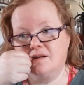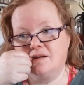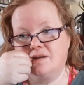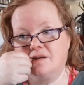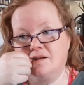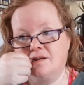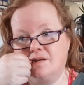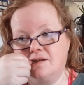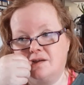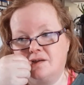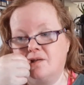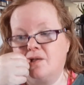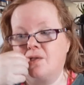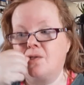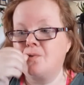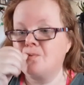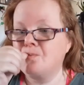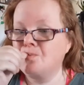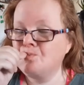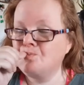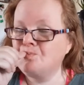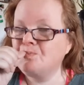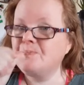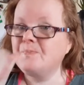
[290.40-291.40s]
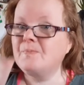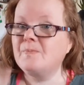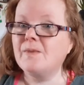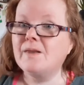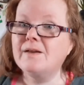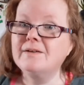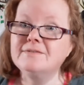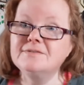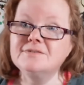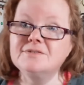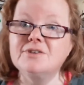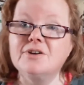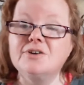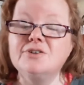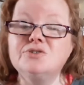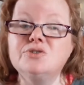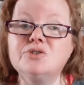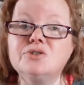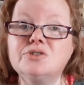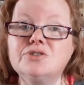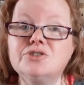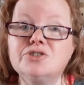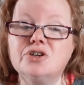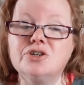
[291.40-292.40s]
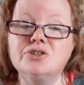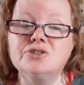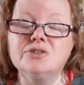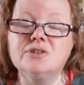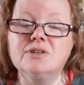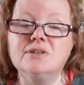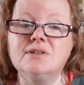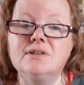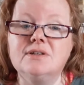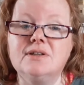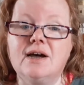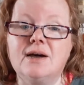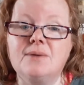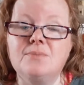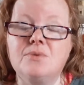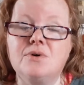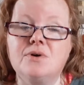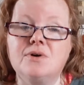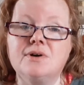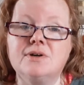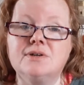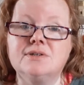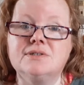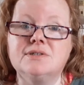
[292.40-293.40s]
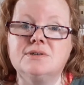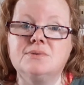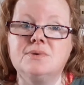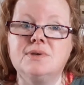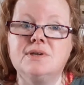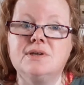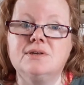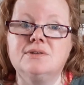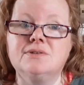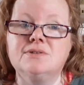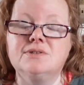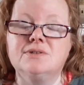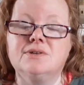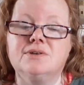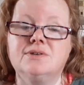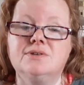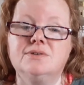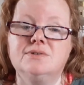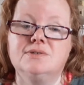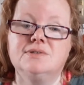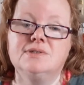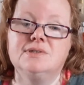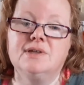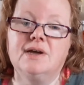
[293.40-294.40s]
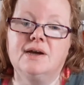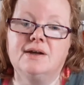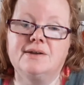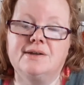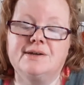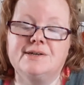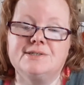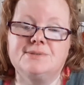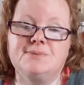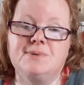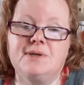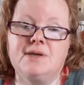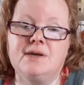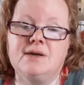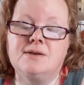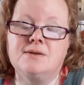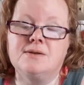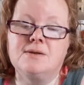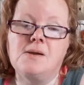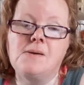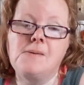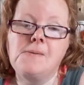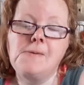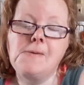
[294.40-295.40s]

Oh, yeah. So a trickle charger on the lawnmower so we can start using that next weekend